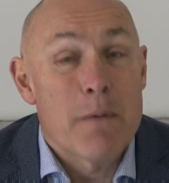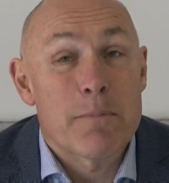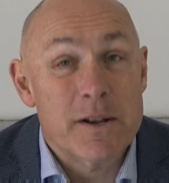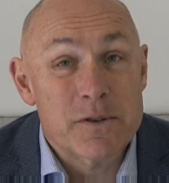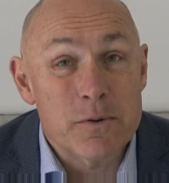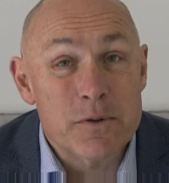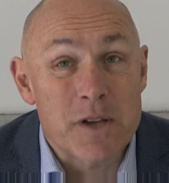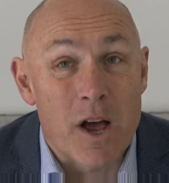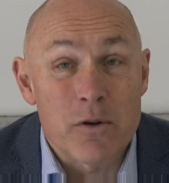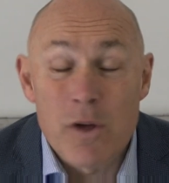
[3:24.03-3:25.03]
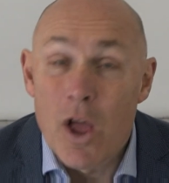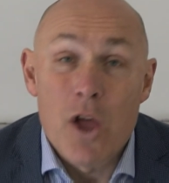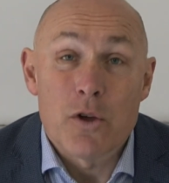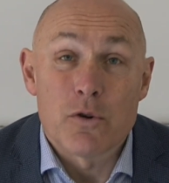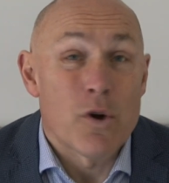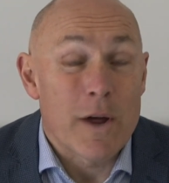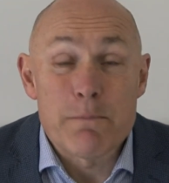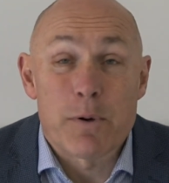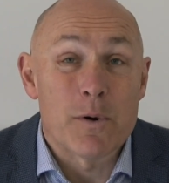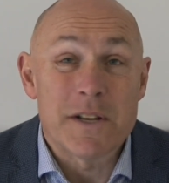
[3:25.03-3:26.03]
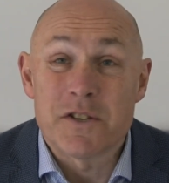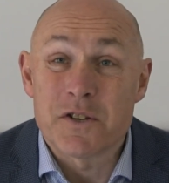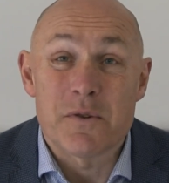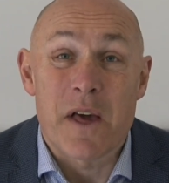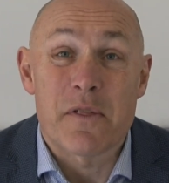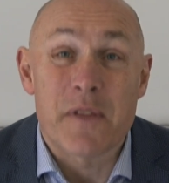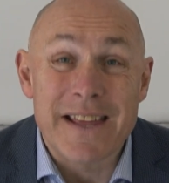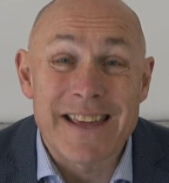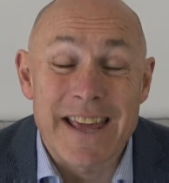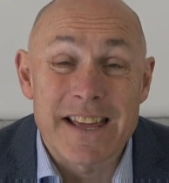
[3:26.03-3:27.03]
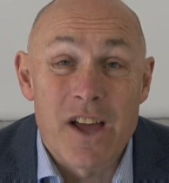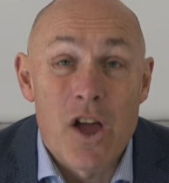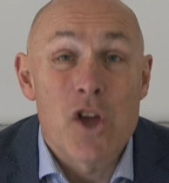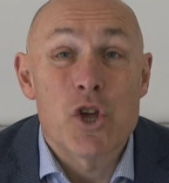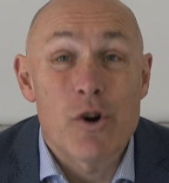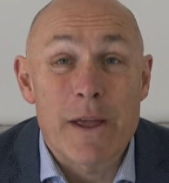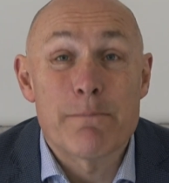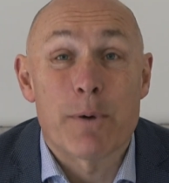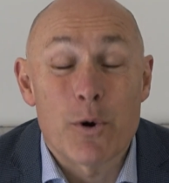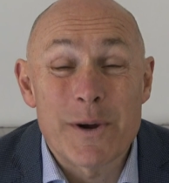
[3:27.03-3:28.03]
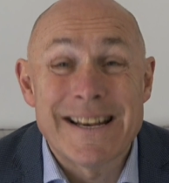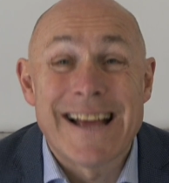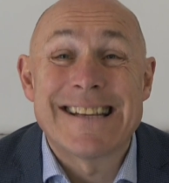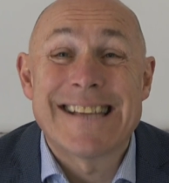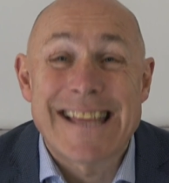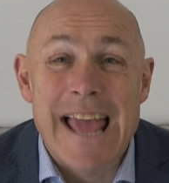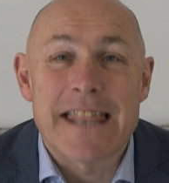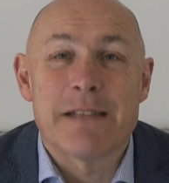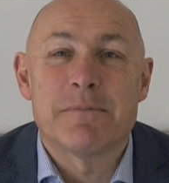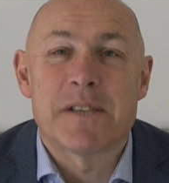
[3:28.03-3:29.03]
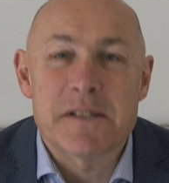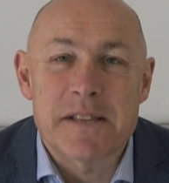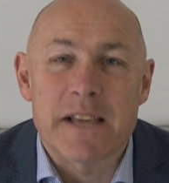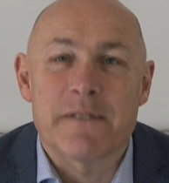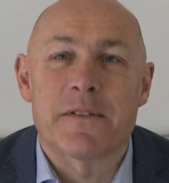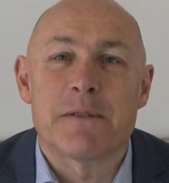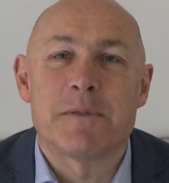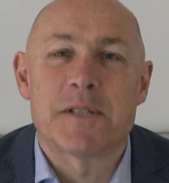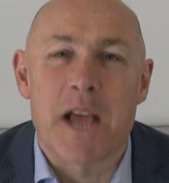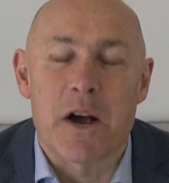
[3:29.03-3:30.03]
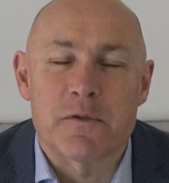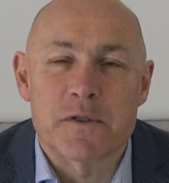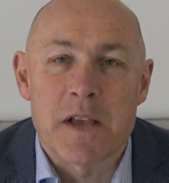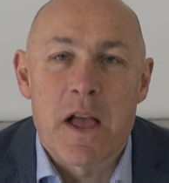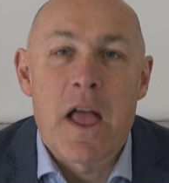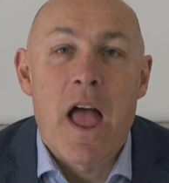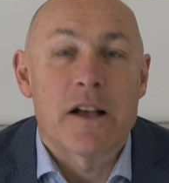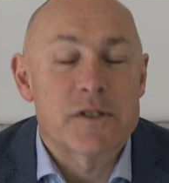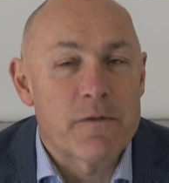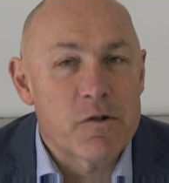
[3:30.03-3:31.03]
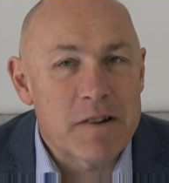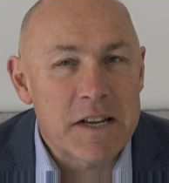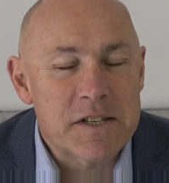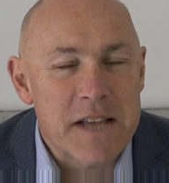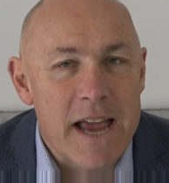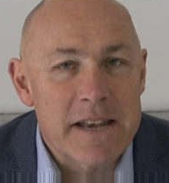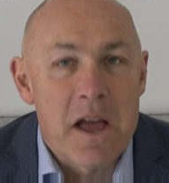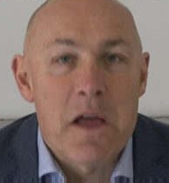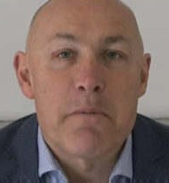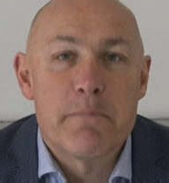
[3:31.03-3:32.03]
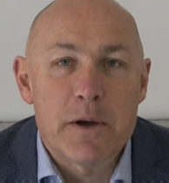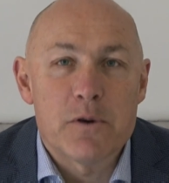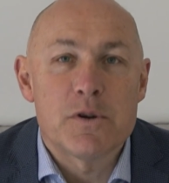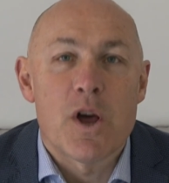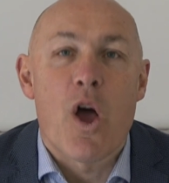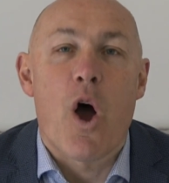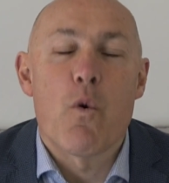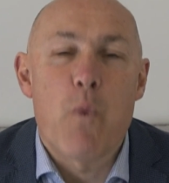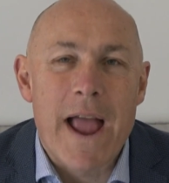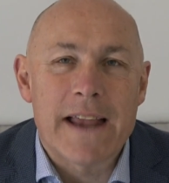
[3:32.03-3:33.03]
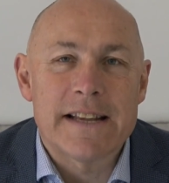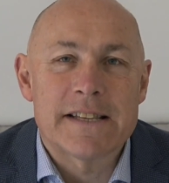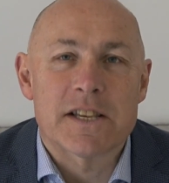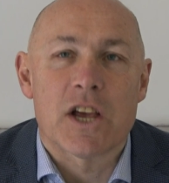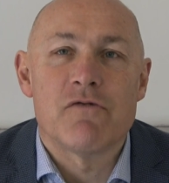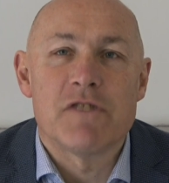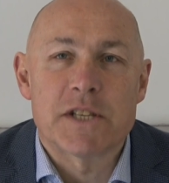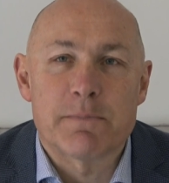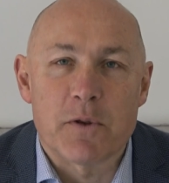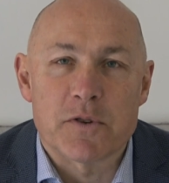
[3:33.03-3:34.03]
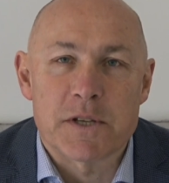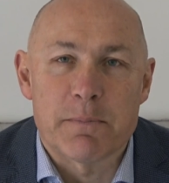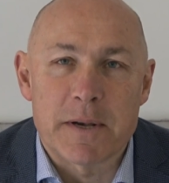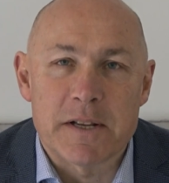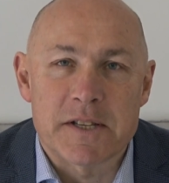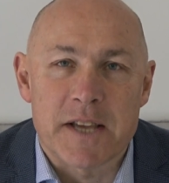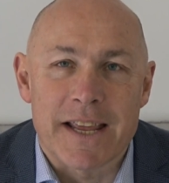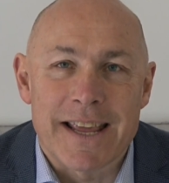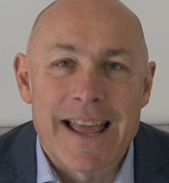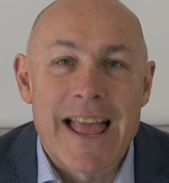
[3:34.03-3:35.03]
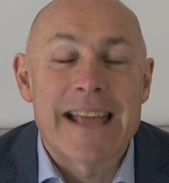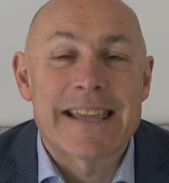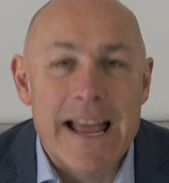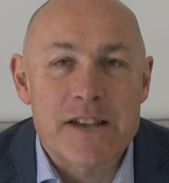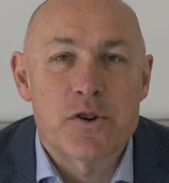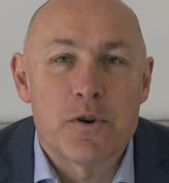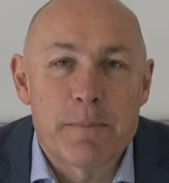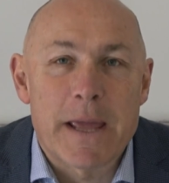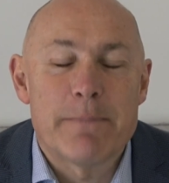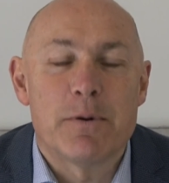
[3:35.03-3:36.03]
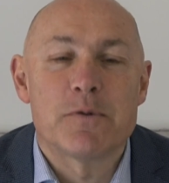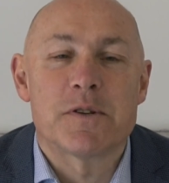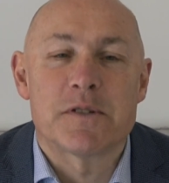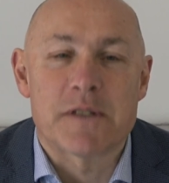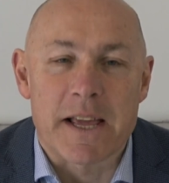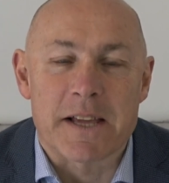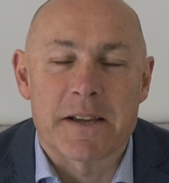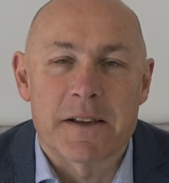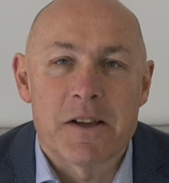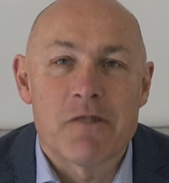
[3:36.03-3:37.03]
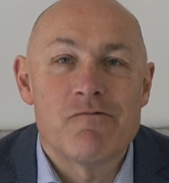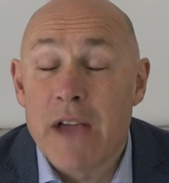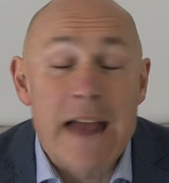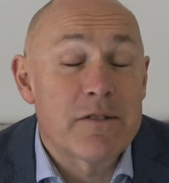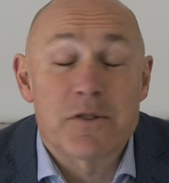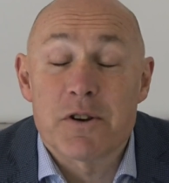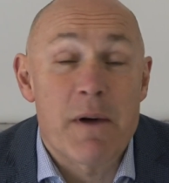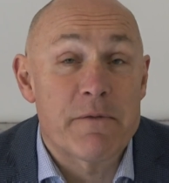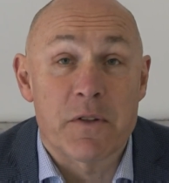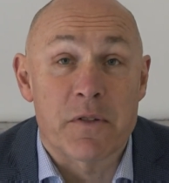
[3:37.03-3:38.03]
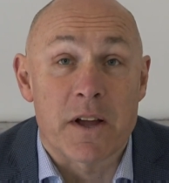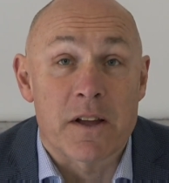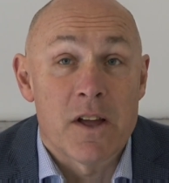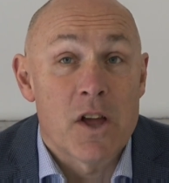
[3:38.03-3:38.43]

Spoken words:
Plus also, you're not employed to do their thinking, you're employed to get them to think for themselves. As I've already said, build awareness and responsibility. Get your people to think. You cannot do everything.